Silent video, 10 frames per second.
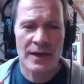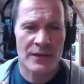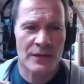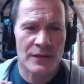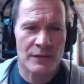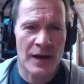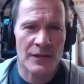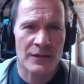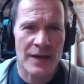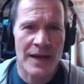get the
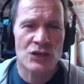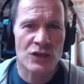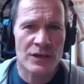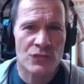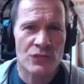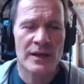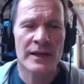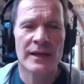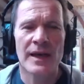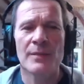fact that energy is
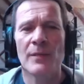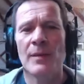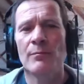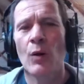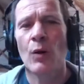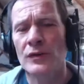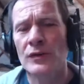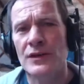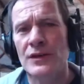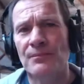really
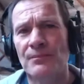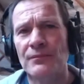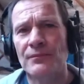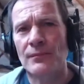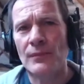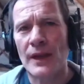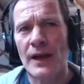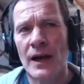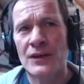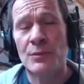important
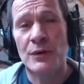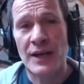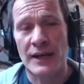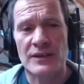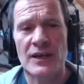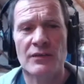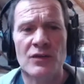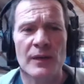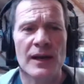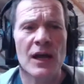to protect ourselves
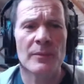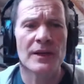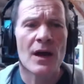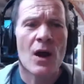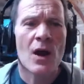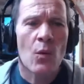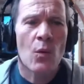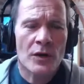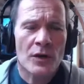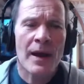from the climate.
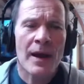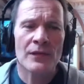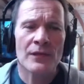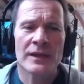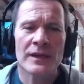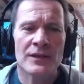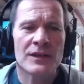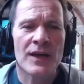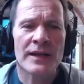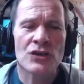What about the
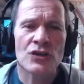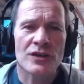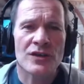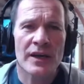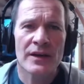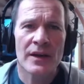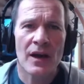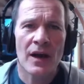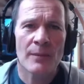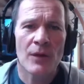dangers then
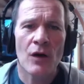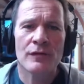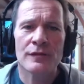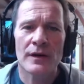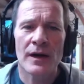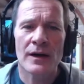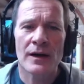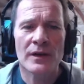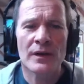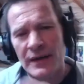of
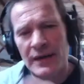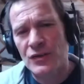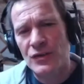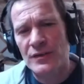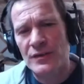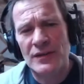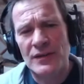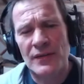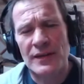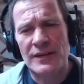well, I guess
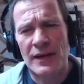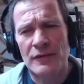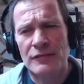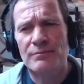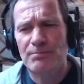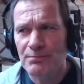so that's kind of,